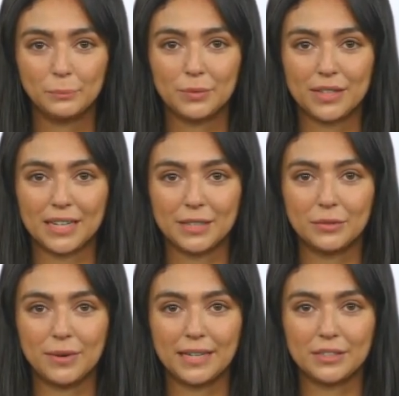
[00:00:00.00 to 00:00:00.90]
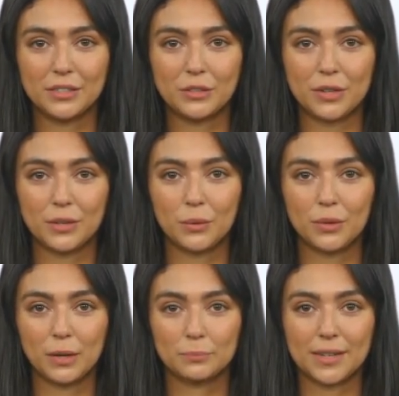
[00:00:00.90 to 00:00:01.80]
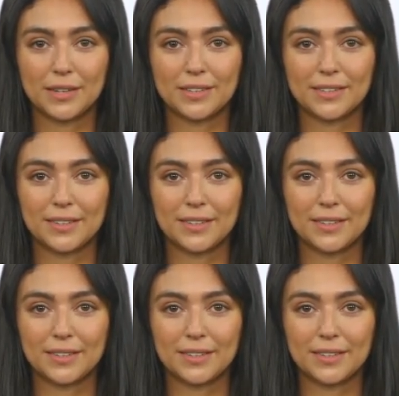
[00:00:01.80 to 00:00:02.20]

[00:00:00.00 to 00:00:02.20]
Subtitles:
a particular industry or company.